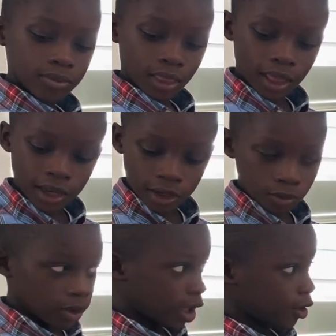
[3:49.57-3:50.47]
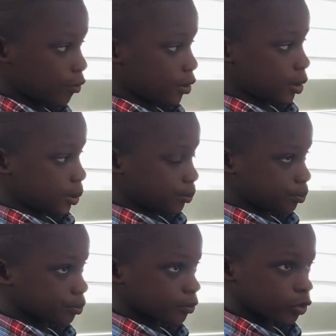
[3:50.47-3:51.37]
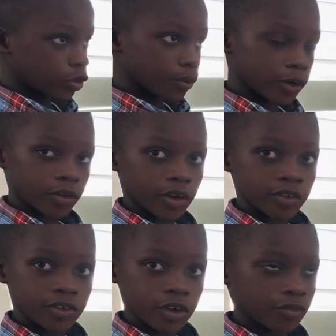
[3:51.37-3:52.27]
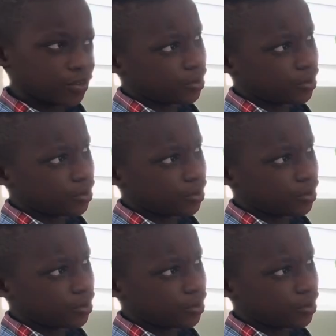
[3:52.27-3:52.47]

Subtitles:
And then you have 2 more left over.